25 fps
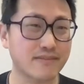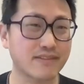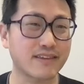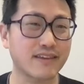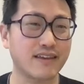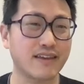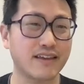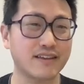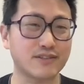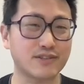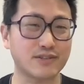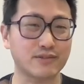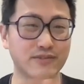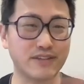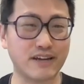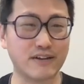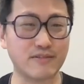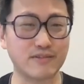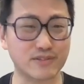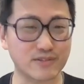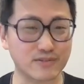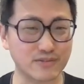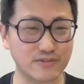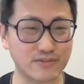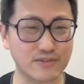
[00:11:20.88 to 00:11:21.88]
And so that
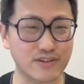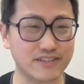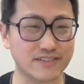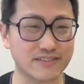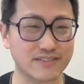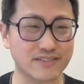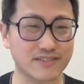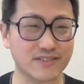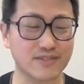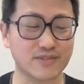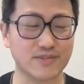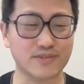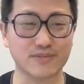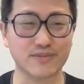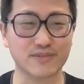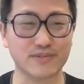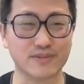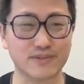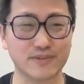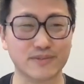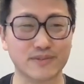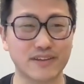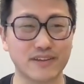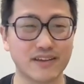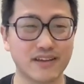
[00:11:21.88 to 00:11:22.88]
was the nuances too.
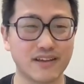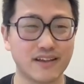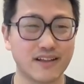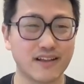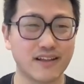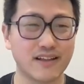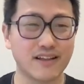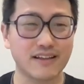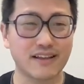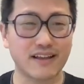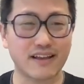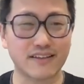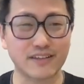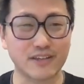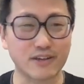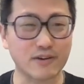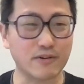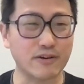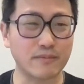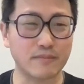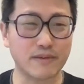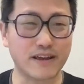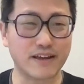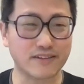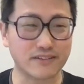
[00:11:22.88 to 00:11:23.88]
So I think
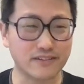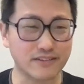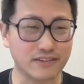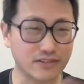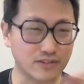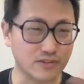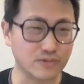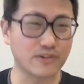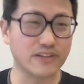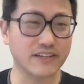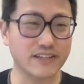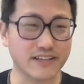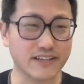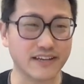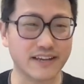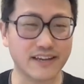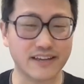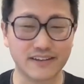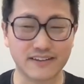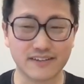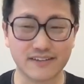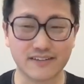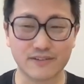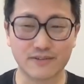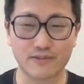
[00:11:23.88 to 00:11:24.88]
going back, doing it
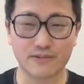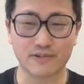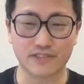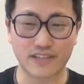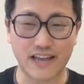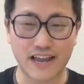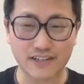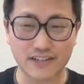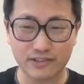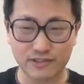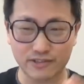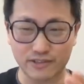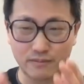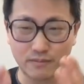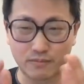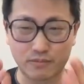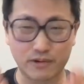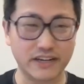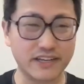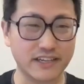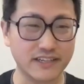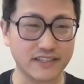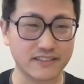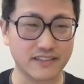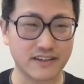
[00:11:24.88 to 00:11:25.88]
again was actually
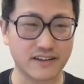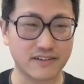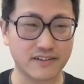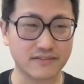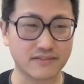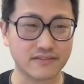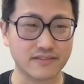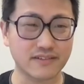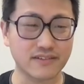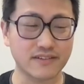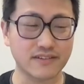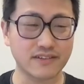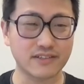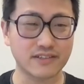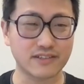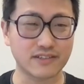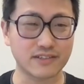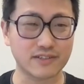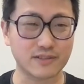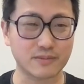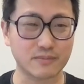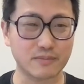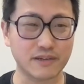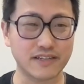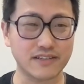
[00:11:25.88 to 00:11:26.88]
breaking down the
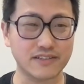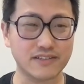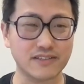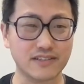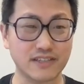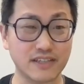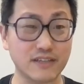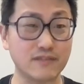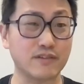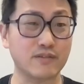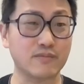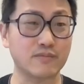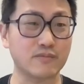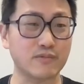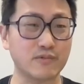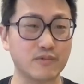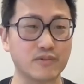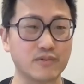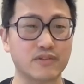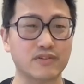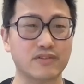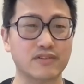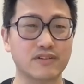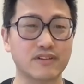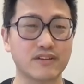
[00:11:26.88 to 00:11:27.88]
space even
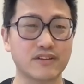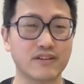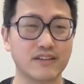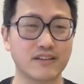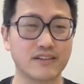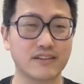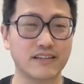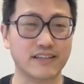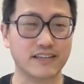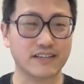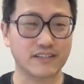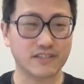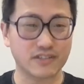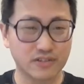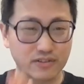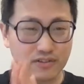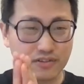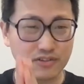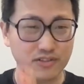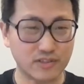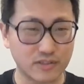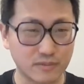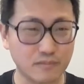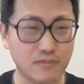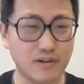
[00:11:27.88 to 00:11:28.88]
more. Like, is there a
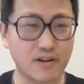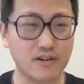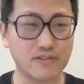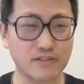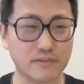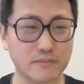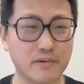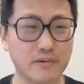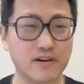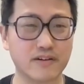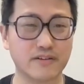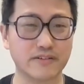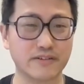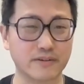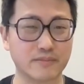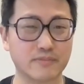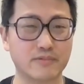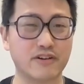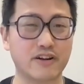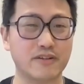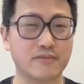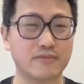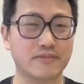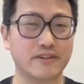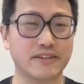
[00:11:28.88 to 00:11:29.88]
smaller part of the
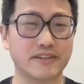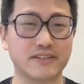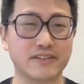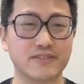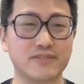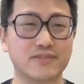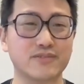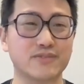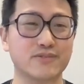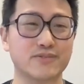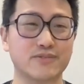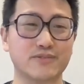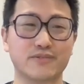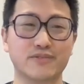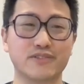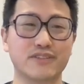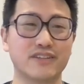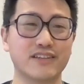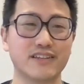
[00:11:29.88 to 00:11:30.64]
problem I can do?